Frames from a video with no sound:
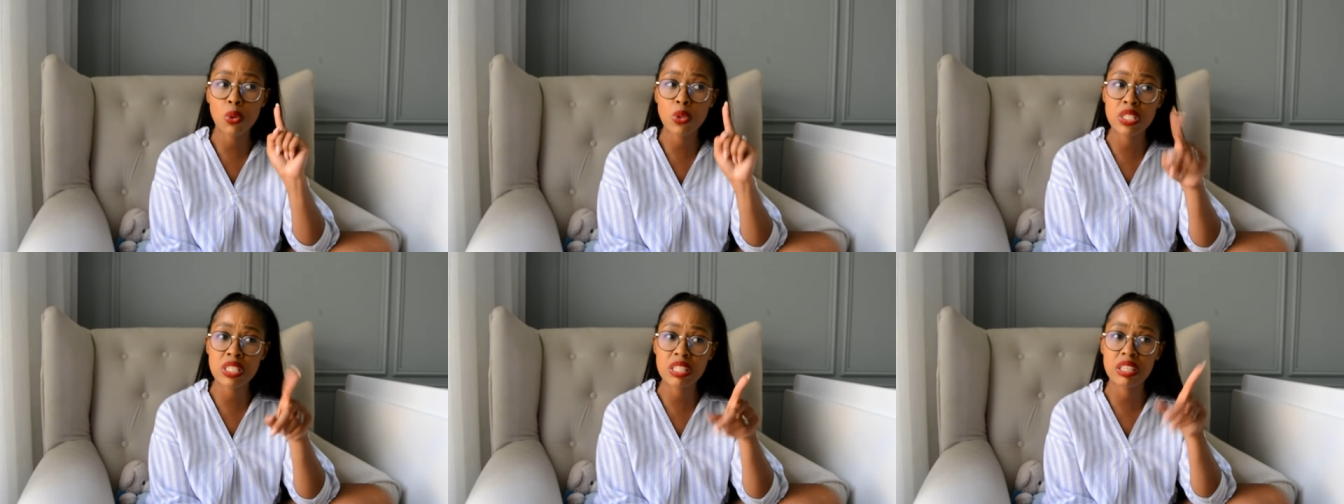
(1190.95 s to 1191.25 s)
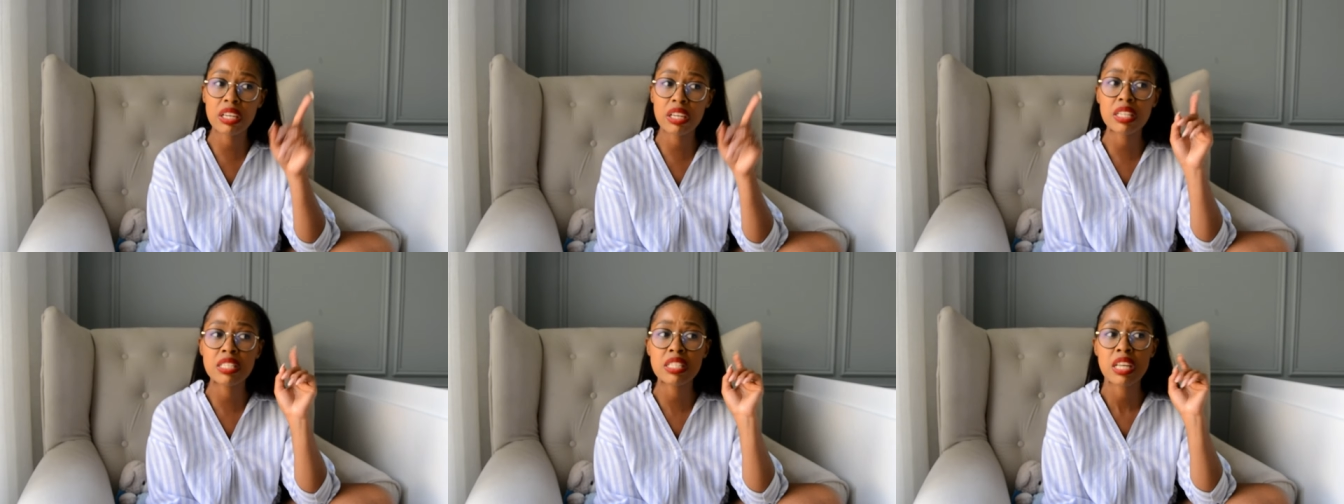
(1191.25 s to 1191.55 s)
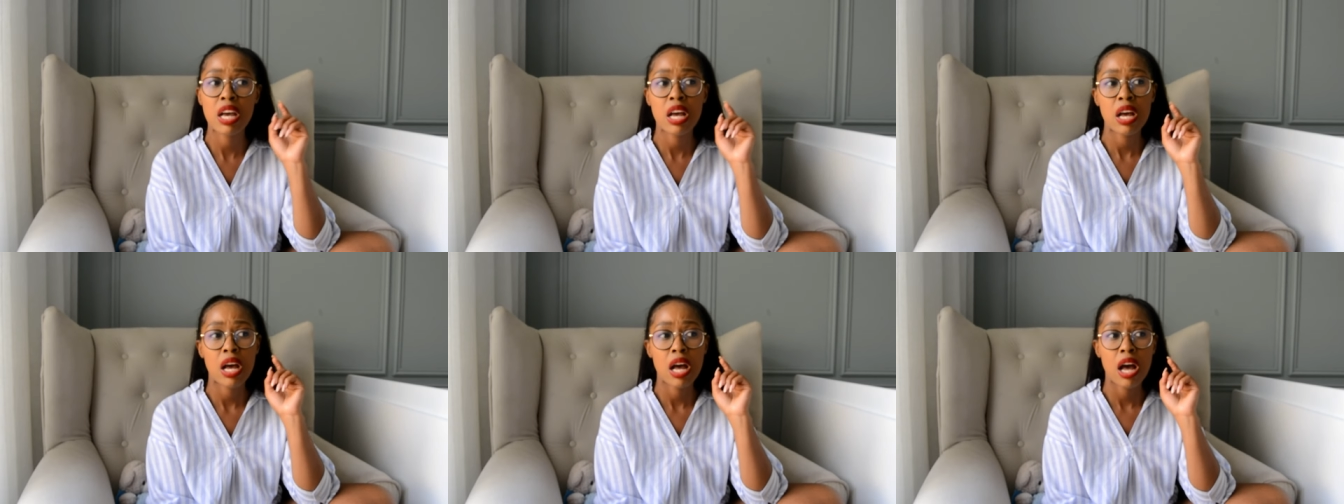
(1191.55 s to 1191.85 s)
We went to go
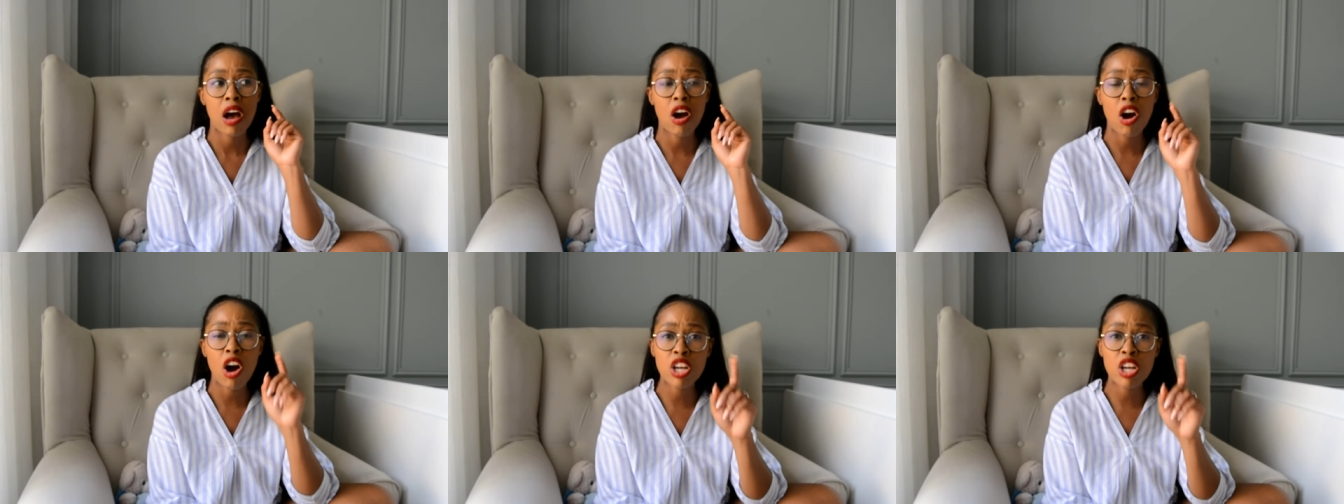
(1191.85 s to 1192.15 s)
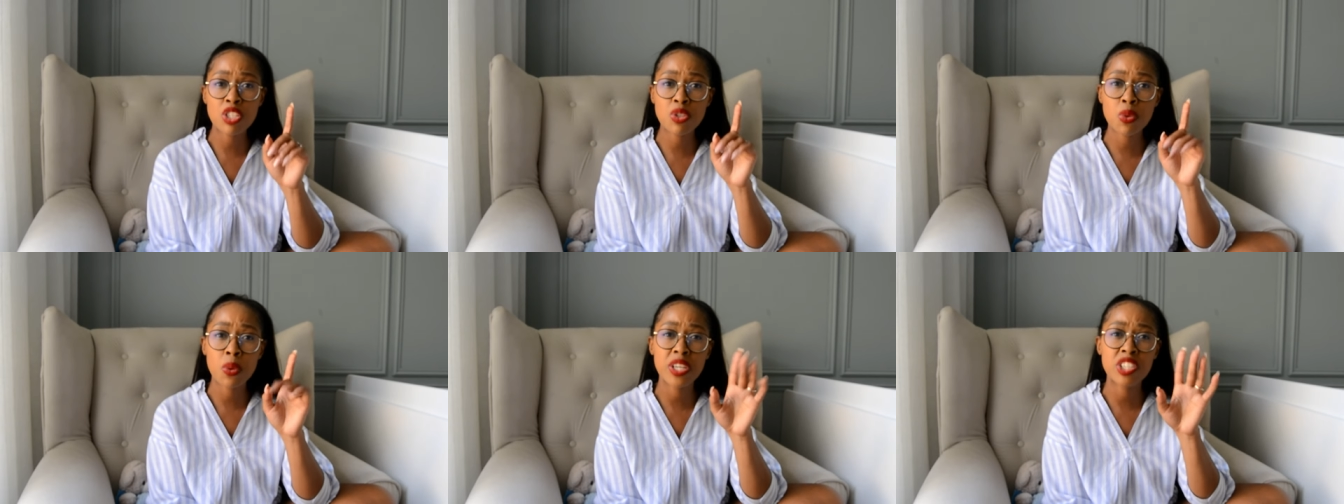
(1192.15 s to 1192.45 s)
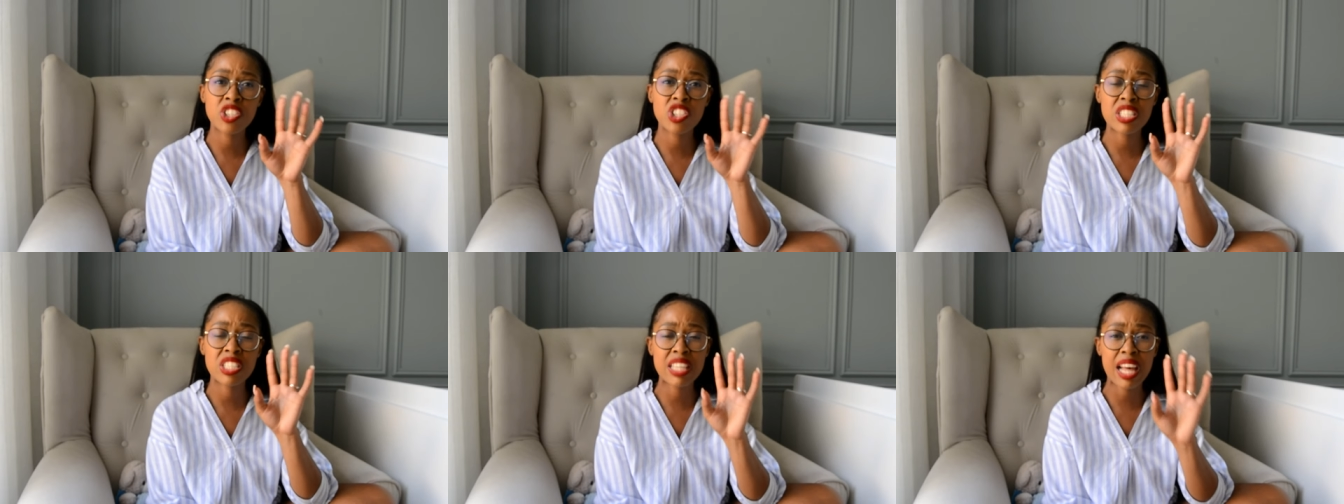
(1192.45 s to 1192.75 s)
see it. I
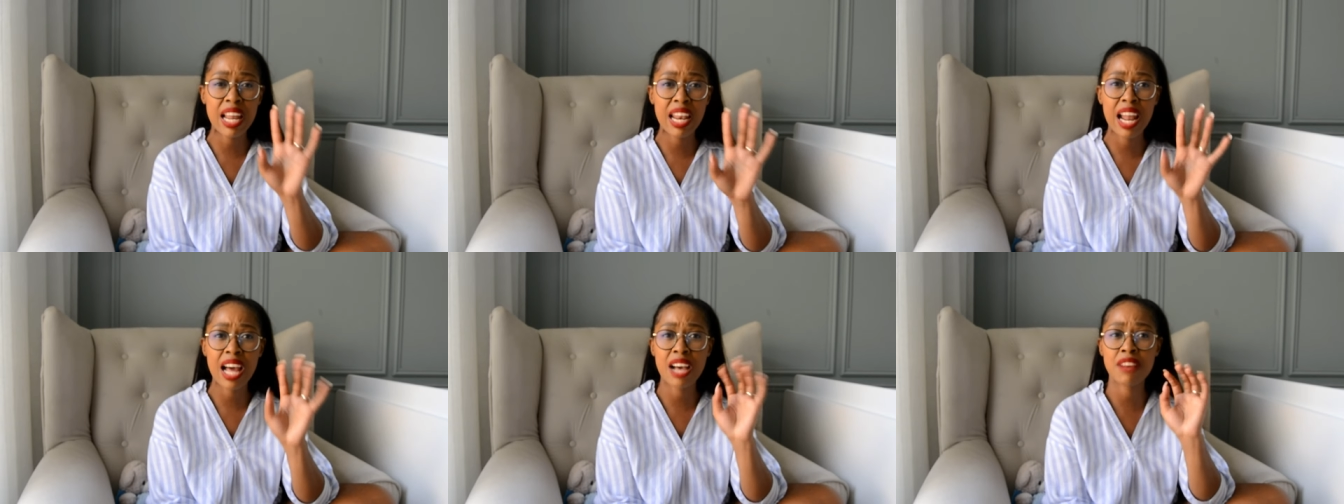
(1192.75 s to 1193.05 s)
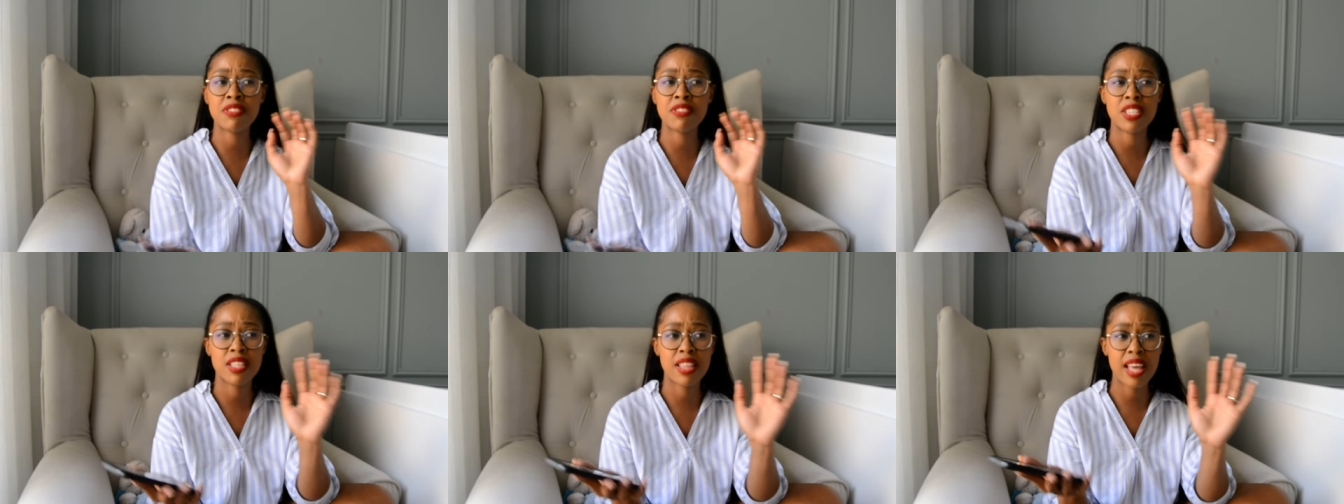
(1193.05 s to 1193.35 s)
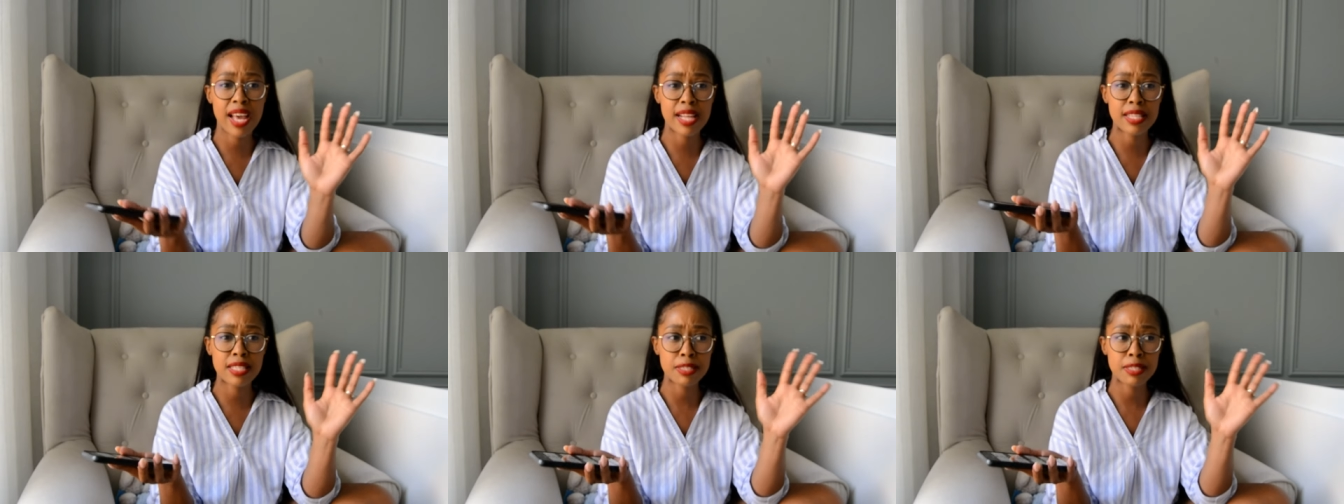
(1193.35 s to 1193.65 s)
asked questions. I
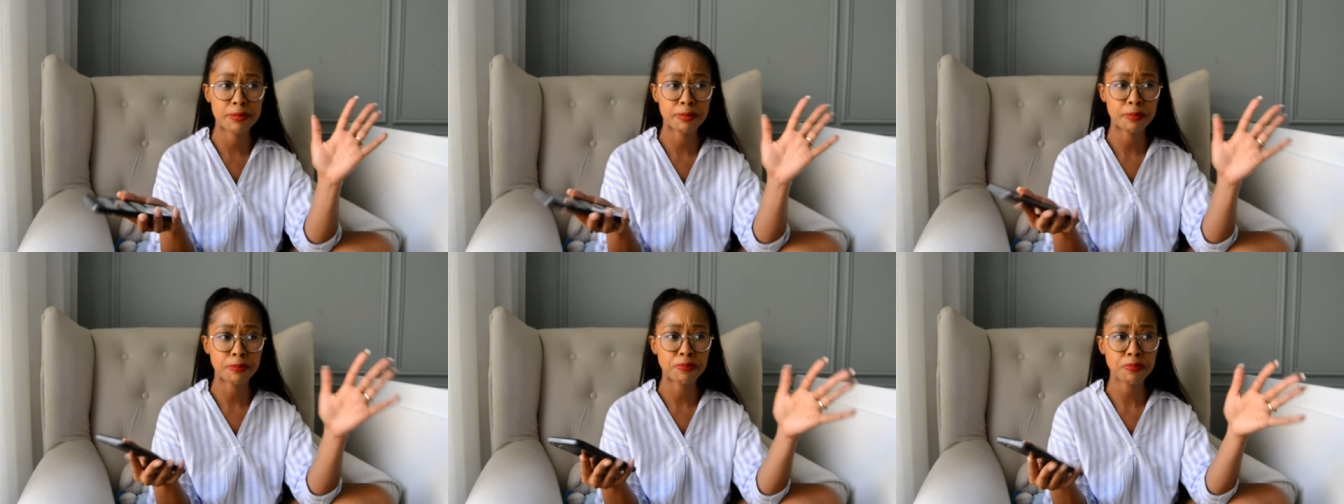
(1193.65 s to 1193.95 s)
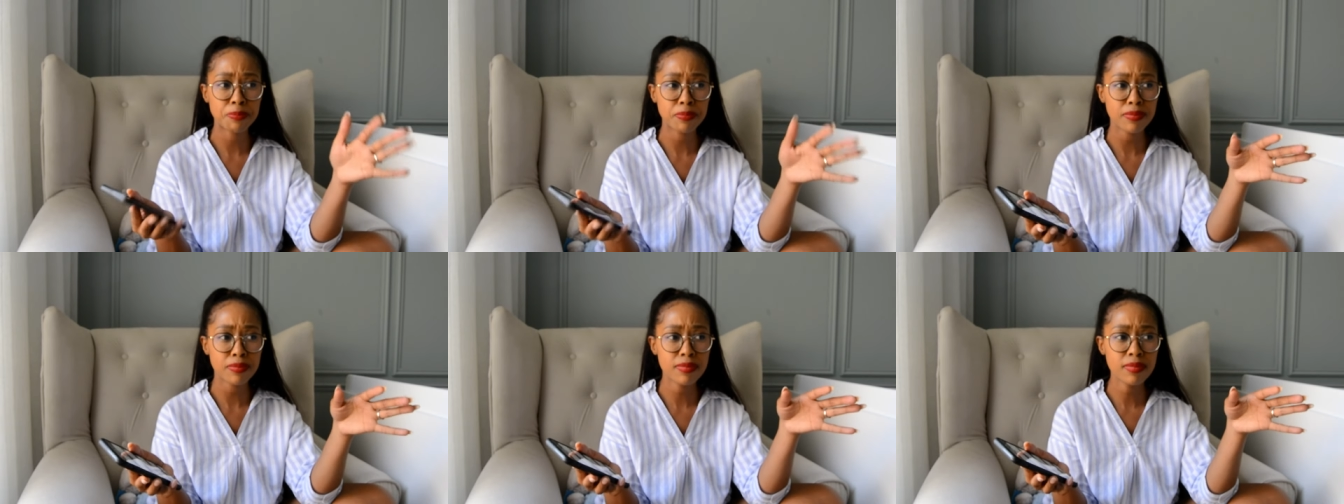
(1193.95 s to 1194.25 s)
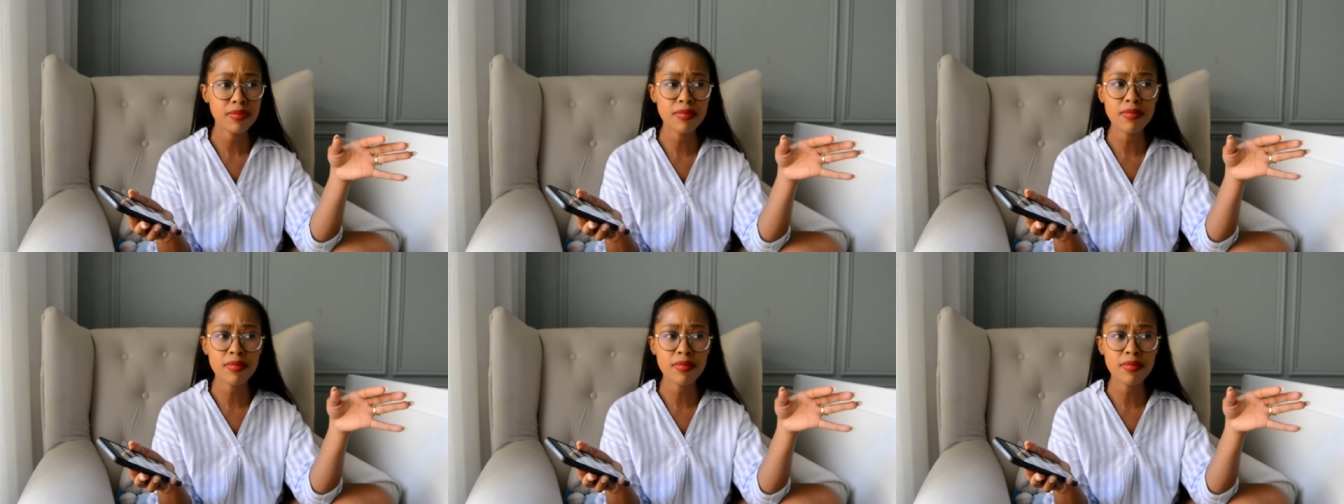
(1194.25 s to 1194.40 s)
loved that